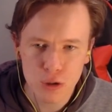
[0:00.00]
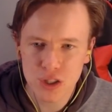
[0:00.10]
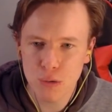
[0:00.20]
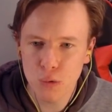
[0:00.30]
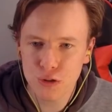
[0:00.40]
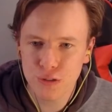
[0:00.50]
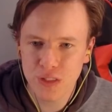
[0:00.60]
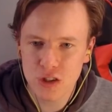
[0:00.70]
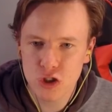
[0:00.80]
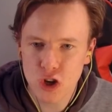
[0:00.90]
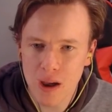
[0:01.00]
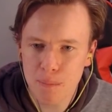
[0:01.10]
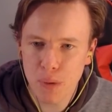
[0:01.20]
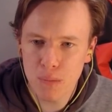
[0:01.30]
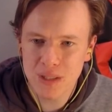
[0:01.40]
Whereas I wonder if there's
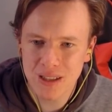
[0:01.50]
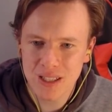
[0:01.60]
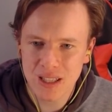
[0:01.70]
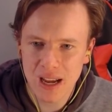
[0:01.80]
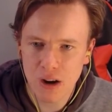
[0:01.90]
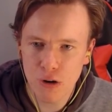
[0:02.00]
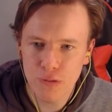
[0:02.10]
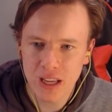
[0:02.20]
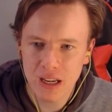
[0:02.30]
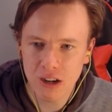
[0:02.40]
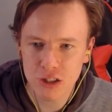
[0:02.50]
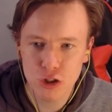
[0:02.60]
giant bombs in this layer over here.